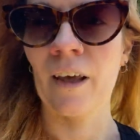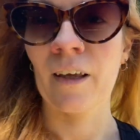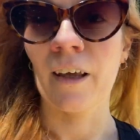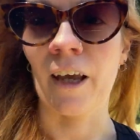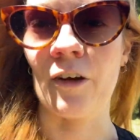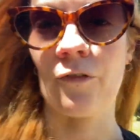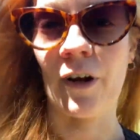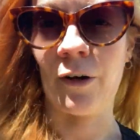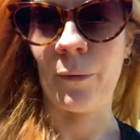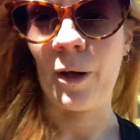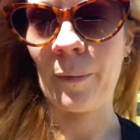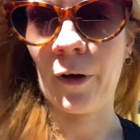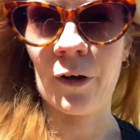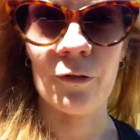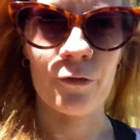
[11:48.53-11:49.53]
Okay, it ran away,
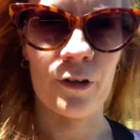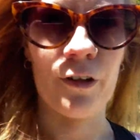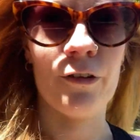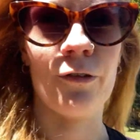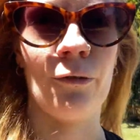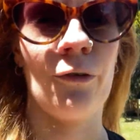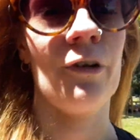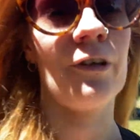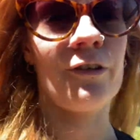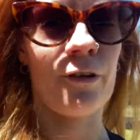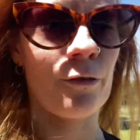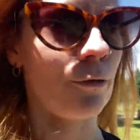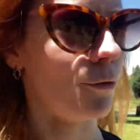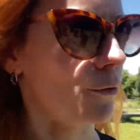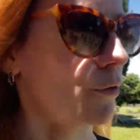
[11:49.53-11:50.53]
but hopefully you saw it because I
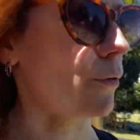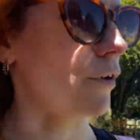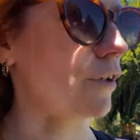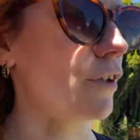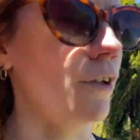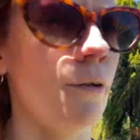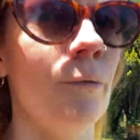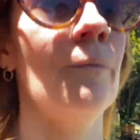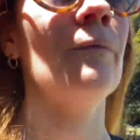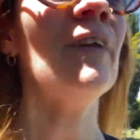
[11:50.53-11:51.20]
thought it was quite cute.